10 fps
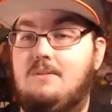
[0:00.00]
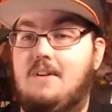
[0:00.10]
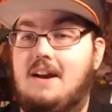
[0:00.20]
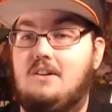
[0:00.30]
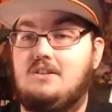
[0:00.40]

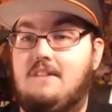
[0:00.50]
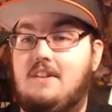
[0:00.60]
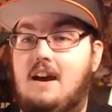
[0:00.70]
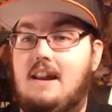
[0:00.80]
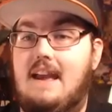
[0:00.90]
fighters have
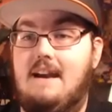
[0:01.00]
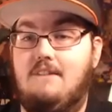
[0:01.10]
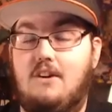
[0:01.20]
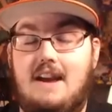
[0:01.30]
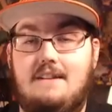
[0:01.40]
not
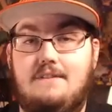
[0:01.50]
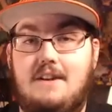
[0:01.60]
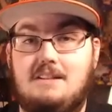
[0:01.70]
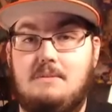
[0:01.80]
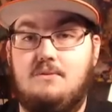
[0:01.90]
had or had to
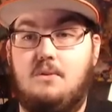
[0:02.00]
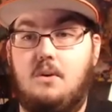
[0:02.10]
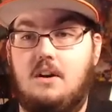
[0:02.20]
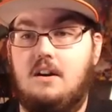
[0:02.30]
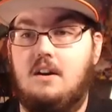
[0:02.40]
face
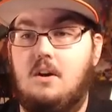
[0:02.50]
before,